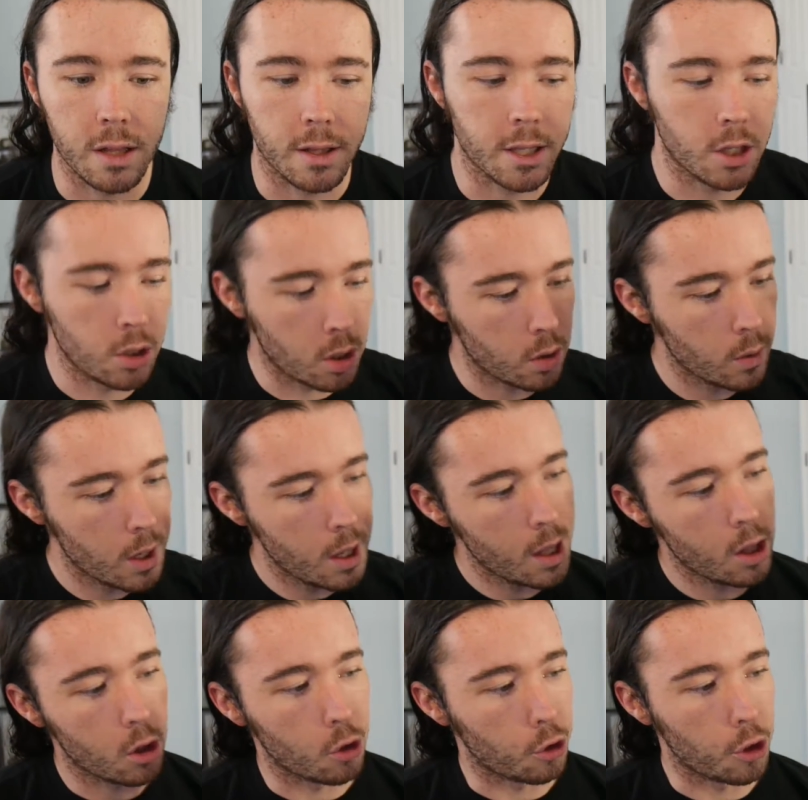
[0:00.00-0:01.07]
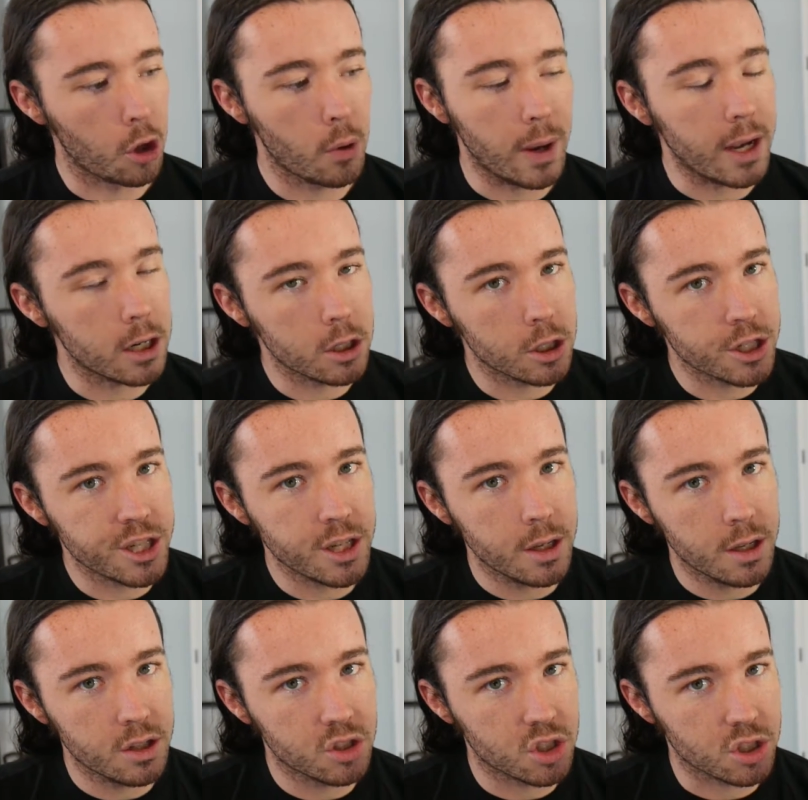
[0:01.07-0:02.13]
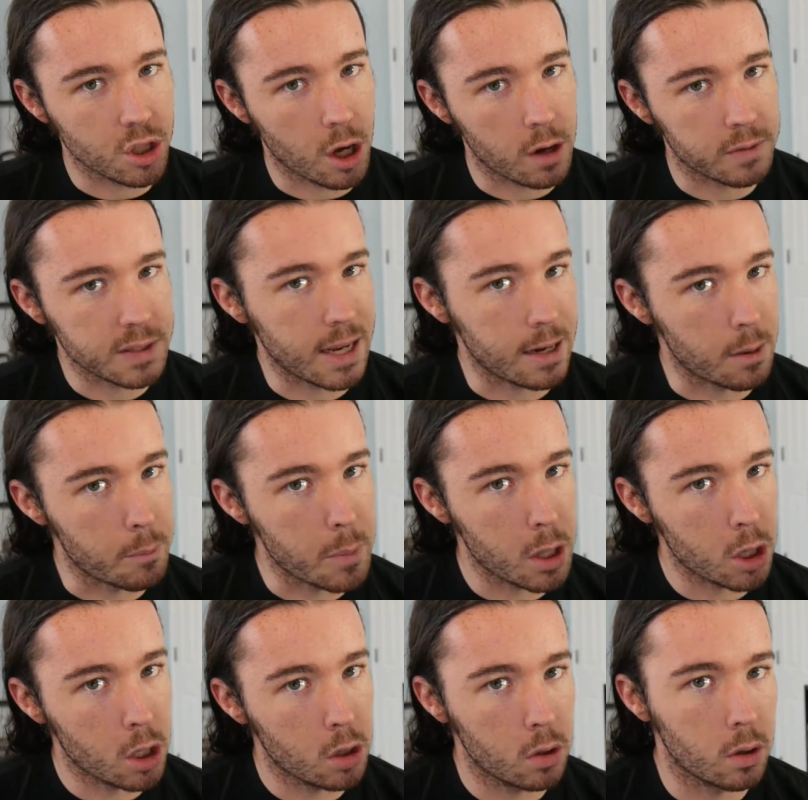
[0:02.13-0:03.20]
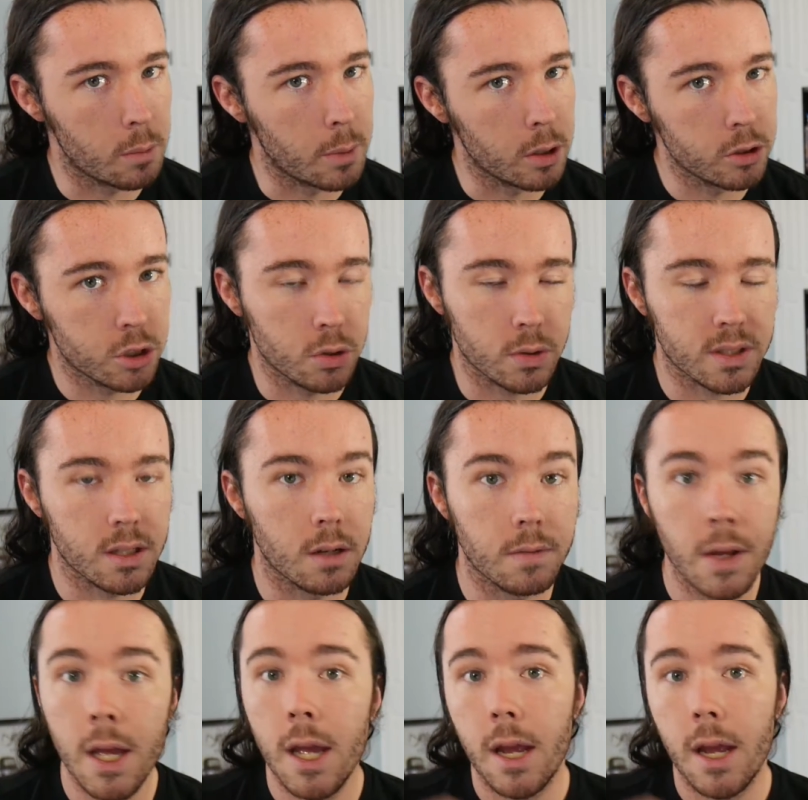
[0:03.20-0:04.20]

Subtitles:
Like, you know, low energy, soft, kind of mellow, emotional stuff,